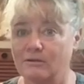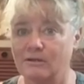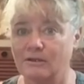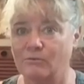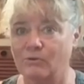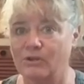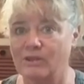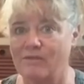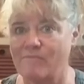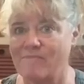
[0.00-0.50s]

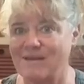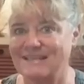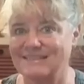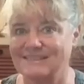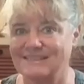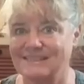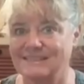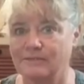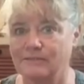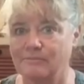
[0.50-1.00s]
one of the best
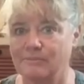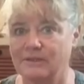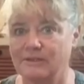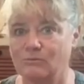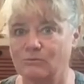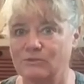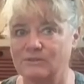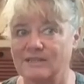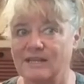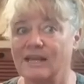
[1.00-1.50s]
things I made
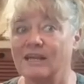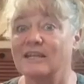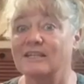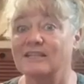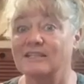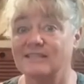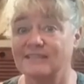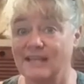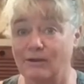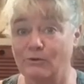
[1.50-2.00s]
was
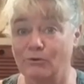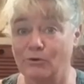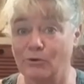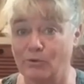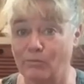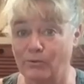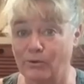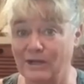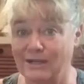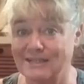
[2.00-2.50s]
sourdough
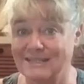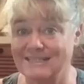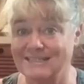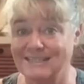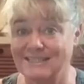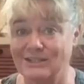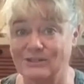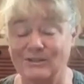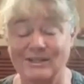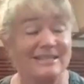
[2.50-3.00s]
brownies. I
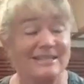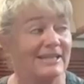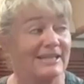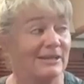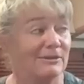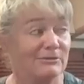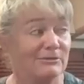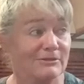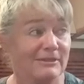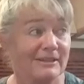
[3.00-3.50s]
know that
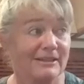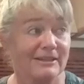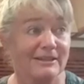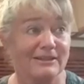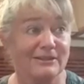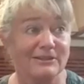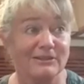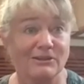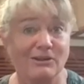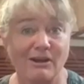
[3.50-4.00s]
sounds like a
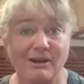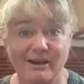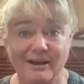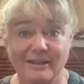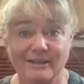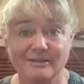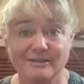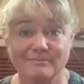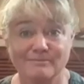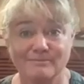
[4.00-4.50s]
little
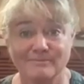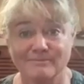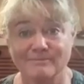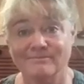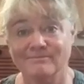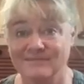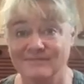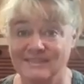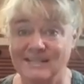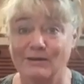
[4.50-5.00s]
odd,
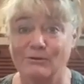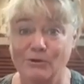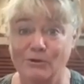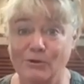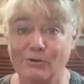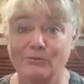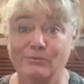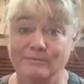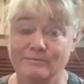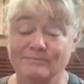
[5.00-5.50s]

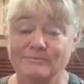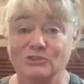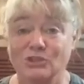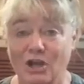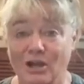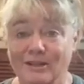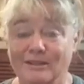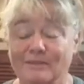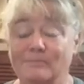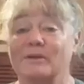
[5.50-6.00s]
sourdough
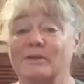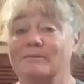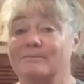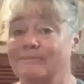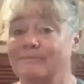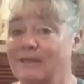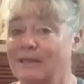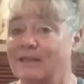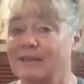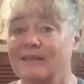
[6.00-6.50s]
chocolate, but
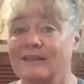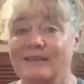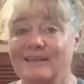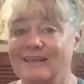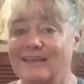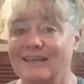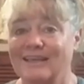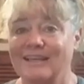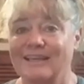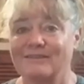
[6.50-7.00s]

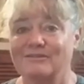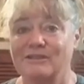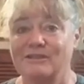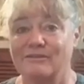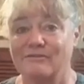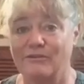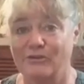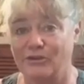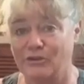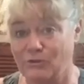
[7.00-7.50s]
it gives it a
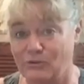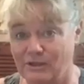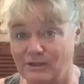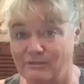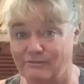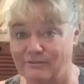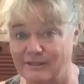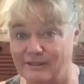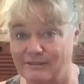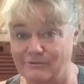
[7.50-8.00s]
very unique
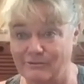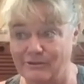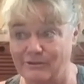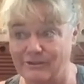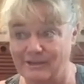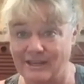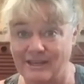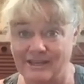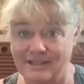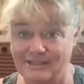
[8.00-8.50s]
flavor,
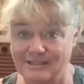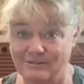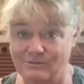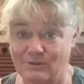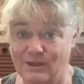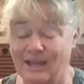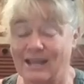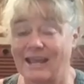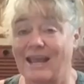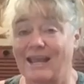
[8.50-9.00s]
and
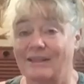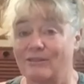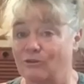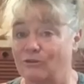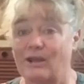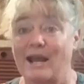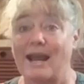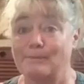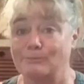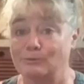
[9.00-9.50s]
they're
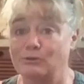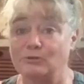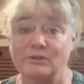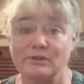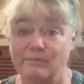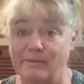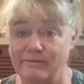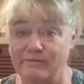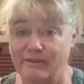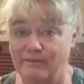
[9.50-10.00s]
absolutely
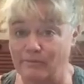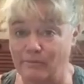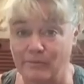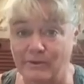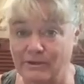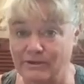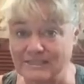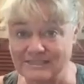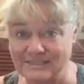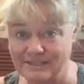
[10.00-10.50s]
my favorite
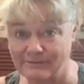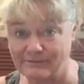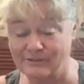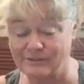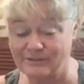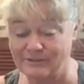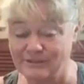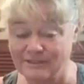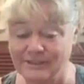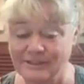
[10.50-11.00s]
brownies ever.
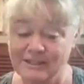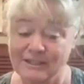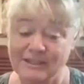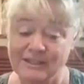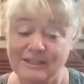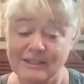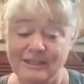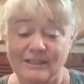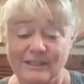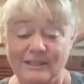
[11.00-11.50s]

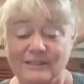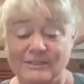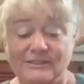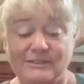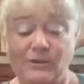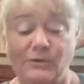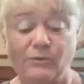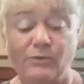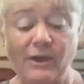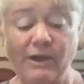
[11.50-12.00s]

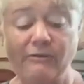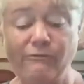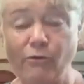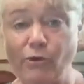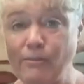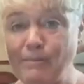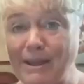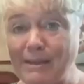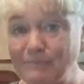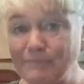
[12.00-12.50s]
So for
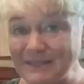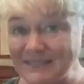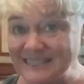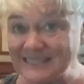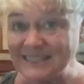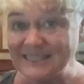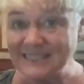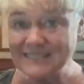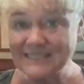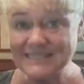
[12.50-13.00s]
my
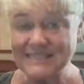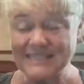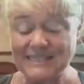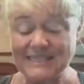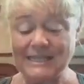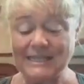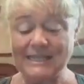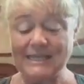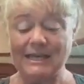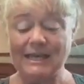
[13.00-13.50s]
biscuits,
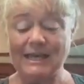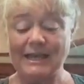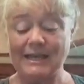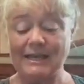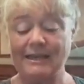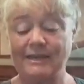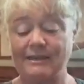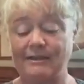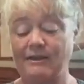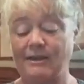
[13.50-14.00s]

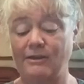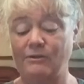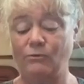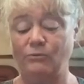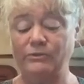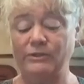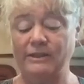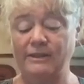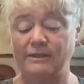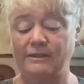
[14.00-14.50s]
I not
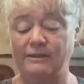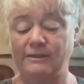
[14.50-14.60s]
only